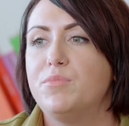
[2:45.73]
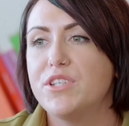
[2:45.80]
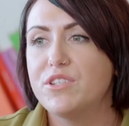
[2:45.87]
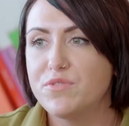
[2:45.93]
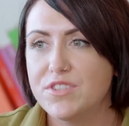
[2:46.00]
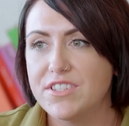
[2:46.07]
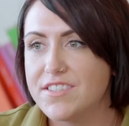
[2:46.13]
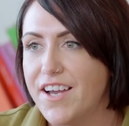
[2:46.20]

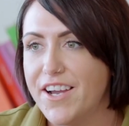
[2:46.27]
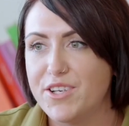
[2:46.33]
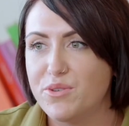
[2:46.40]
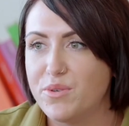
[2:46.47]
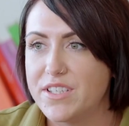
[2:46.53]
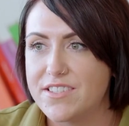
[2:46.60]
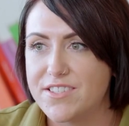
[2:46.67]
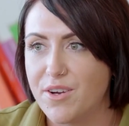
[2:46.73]
Beautiful design
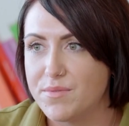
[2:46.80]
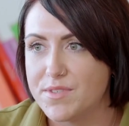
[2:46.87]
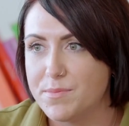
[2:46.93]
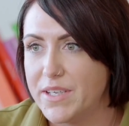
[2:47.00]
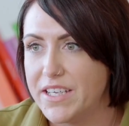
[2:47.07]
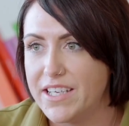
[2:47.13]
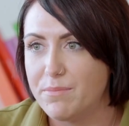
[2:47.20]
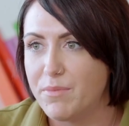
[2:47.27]
always stops
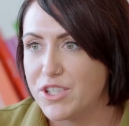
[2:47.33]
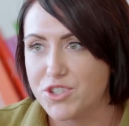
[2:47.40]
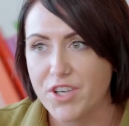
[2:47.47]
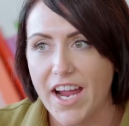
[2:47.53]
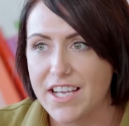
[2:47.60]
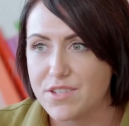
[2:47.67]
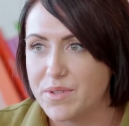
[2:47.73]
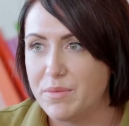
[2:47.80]
me in my
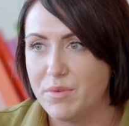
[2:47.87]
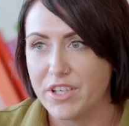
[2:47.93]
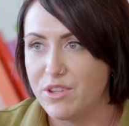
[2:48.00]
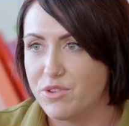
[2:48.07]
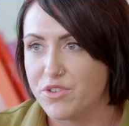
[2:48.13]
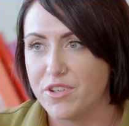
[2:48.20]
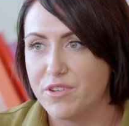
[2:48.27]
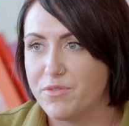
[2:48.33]
tracks when I'm
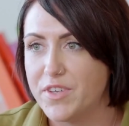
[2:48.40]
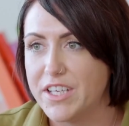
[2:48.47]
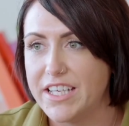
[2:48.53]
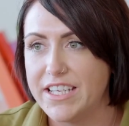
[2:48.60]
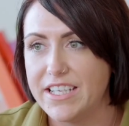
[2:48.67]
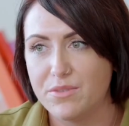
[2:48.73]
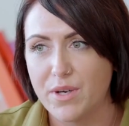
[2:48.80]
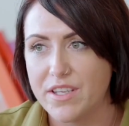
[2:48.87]
looking through the
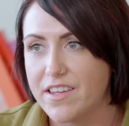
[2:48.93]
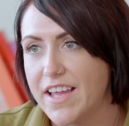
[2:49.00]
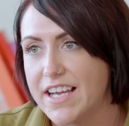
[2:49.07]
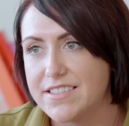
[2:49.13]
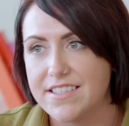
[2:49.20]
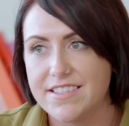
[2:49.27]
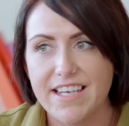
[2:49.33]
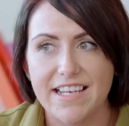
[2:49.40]
feed, whether
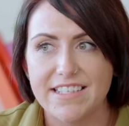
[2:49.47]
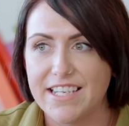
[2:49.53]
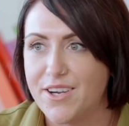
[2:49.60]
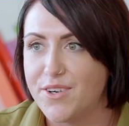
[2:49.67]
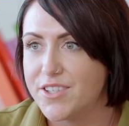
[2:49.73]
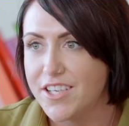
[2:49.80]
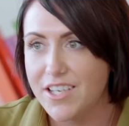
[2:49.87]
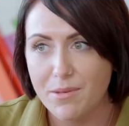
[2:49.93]
that's a
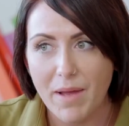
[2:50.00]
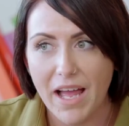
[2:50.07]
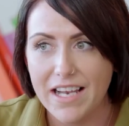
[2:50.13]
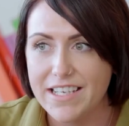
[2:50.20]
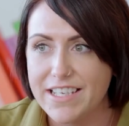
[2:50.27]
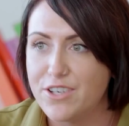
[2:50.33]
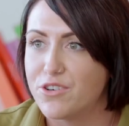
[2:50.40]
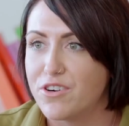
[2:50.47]
standout color
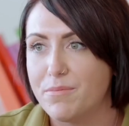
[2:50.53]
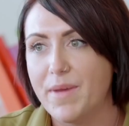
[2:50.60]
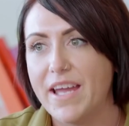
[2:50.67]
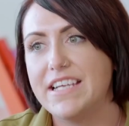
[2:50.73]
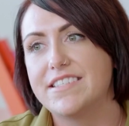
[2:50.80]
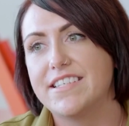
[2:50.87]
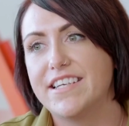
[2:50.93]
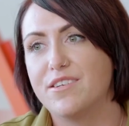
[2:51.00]
palette or
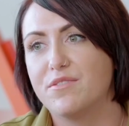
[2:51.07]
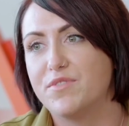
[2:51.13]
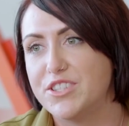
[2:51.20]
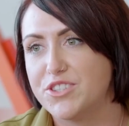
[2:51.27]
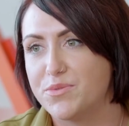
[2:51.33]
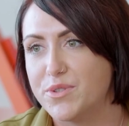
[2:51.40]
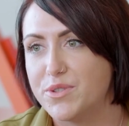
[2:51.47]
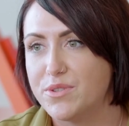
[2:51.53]
amazing
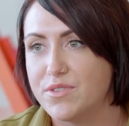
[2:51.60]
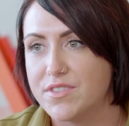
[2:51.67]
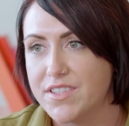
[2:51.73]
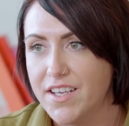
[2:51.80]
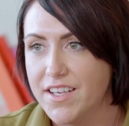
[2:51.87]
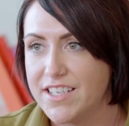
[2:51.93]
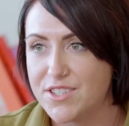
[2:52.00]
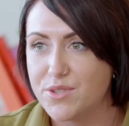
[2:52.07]
visuals.
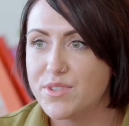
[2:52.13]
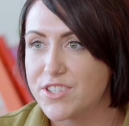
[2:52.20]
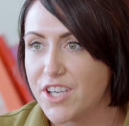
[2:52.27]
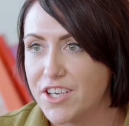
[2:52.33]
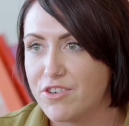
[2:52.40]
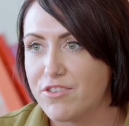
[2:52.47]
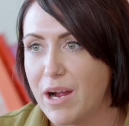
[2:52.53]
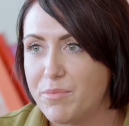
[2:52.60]
It's always
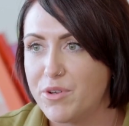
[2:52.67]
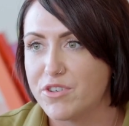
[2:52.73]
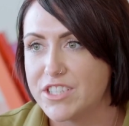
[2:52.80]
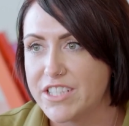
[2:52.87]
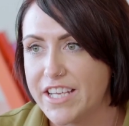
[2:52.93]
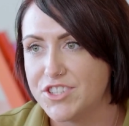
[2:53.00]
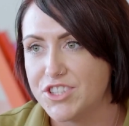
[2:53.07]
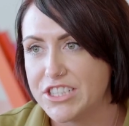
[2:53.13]
going to grab your
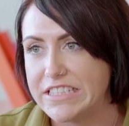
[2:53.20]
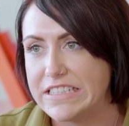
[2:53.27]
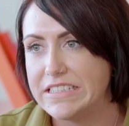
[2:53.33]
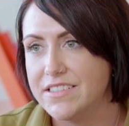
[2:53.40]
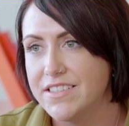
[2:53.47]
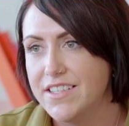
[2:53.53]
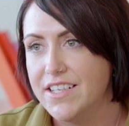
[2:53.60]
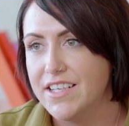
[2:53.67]

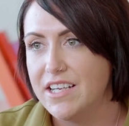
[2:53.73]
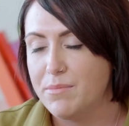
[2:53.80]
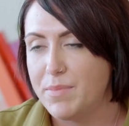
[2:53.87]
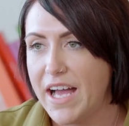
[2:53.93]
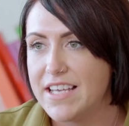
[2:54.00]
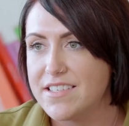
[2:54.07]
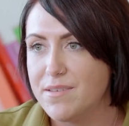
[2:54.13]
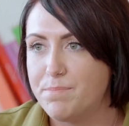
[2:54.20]
attention.
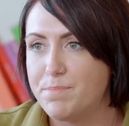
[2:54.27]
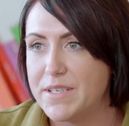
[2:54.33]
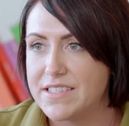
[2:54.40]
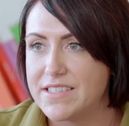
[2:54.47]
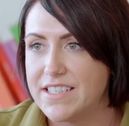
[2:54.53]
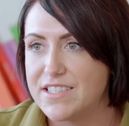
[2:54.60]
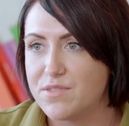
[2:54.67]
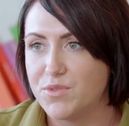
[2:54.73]
But as a
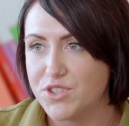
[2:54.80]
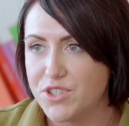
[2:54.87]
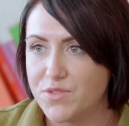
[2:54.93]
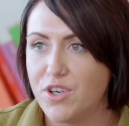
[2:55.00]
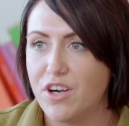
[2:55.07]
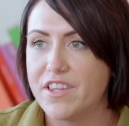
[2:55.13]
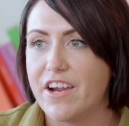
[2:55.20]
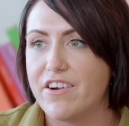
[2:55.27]
business, once you've
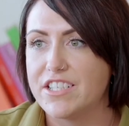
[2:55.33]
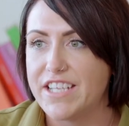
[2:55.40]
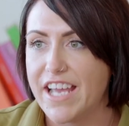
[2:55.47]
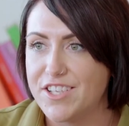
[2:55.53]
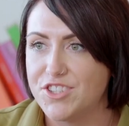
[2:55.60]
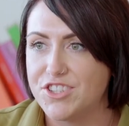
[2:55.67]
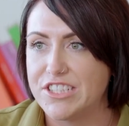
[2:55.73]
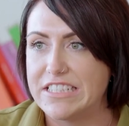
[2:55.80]
got their
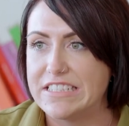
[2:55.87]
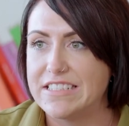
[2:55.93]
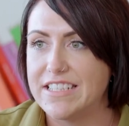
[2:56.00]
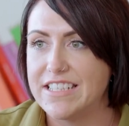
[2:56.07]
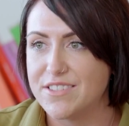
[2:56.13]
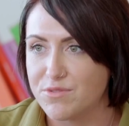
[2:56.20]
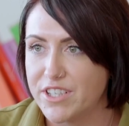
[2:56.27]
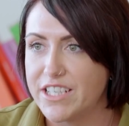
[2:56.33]
attention,
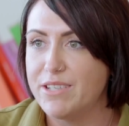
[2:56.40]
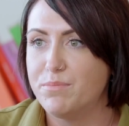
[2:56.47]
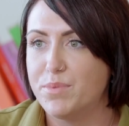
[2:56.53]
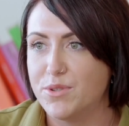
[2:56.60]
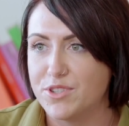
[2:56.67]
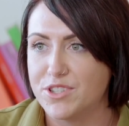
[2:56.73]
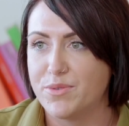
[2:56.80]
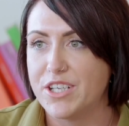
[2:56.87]
it's really
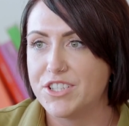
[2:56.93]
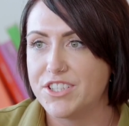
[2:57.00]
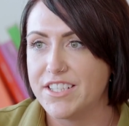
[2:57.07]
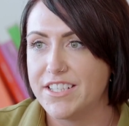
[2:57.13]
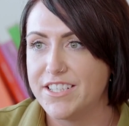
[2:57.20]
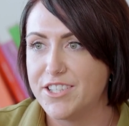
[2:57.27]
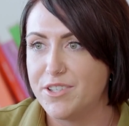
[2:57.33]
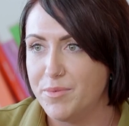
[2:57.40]
important to
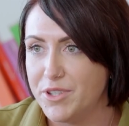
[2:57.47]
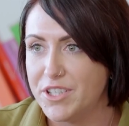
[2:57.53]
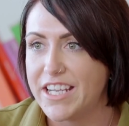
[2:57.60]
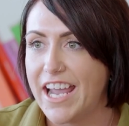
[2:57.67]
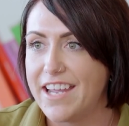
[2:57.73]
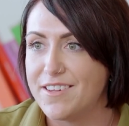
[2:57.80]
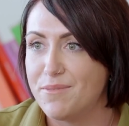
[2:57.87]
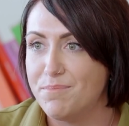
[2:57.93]
actually
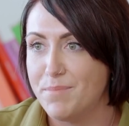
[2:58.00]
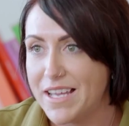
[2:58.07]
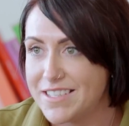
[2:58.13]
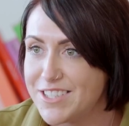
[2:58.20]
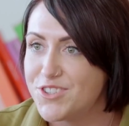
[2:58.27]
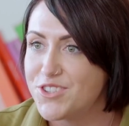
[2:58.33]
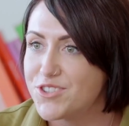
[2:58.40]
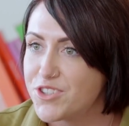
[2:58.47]
communicate the
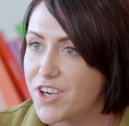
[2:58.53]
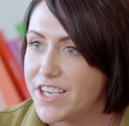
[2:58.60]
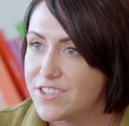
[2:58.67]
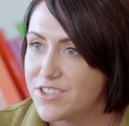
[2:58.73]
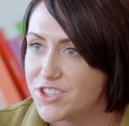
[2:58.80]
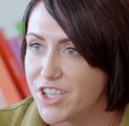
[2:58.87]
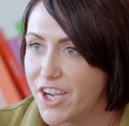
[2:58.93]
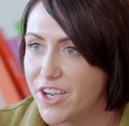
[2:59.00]
message you're trying
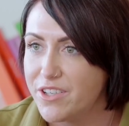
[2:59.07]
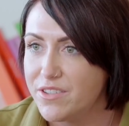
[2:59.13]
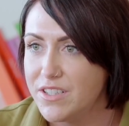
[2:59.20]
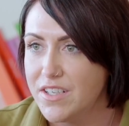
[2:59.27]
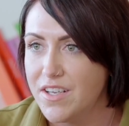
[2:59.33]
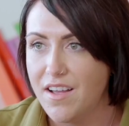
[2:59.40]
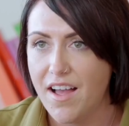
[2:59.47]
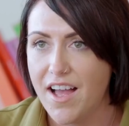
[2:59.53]
to show.
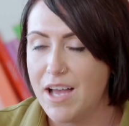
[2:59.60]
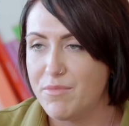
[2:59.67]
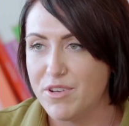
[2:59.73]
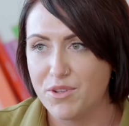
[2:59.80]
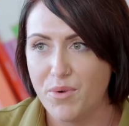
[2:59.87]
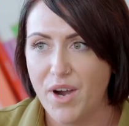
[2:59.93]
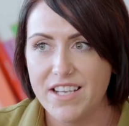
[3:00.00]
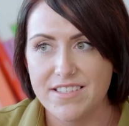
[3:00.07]
Um,
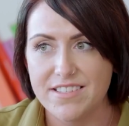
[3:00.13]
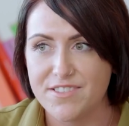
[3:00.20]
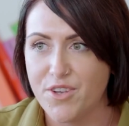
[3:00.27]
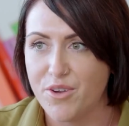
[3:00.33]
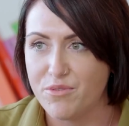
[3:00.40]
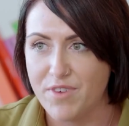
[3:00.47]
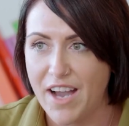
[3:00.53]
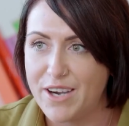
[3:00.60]
otherwise, there's
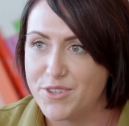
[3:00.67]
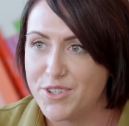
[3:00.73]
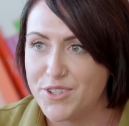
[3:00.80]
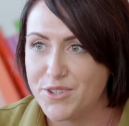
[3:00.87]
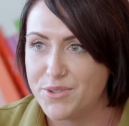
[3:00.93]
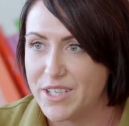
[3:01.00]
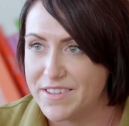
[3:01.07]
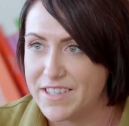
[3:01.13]
no
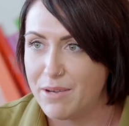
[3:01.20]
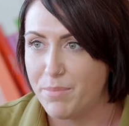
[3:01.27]
value in